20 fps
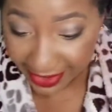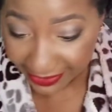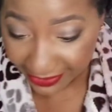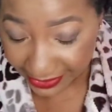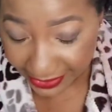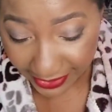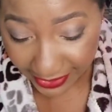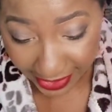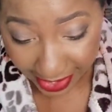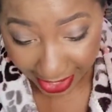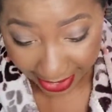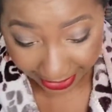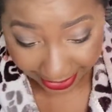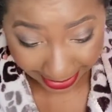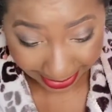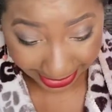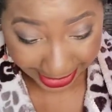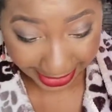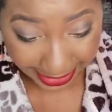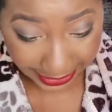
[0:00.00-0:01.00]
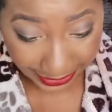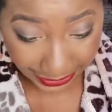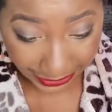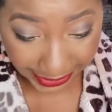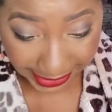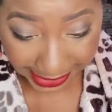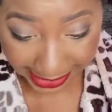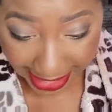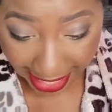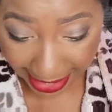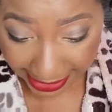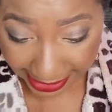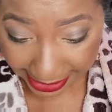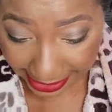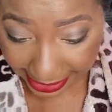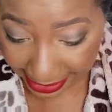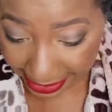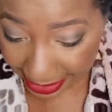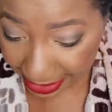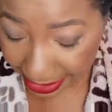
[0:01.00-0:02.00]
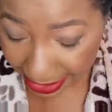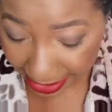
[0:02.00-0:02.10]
don't even know how I'm going to start.